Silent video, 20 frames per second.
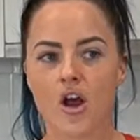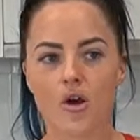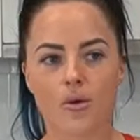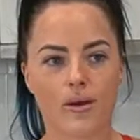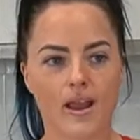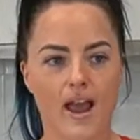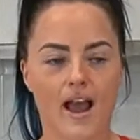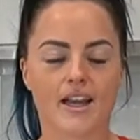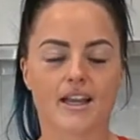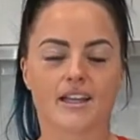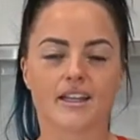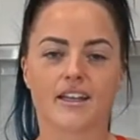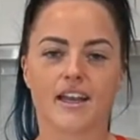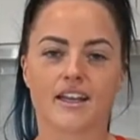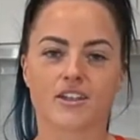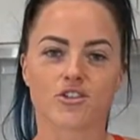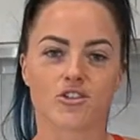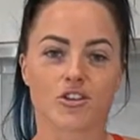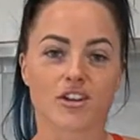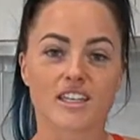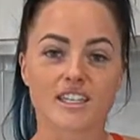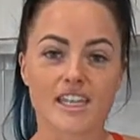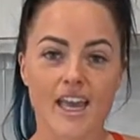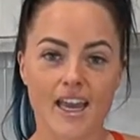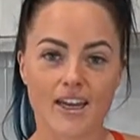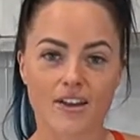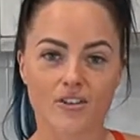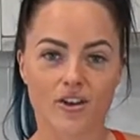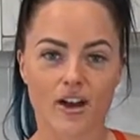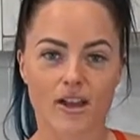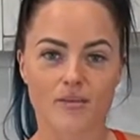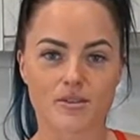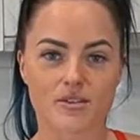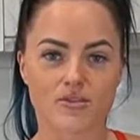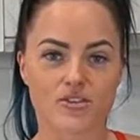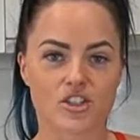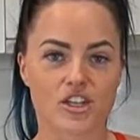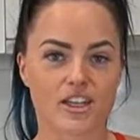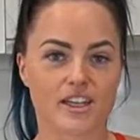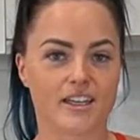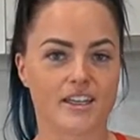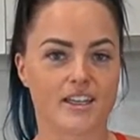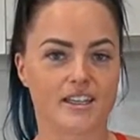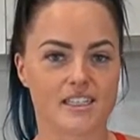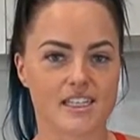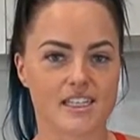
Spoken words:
We add in an extra 10 grams of chicken at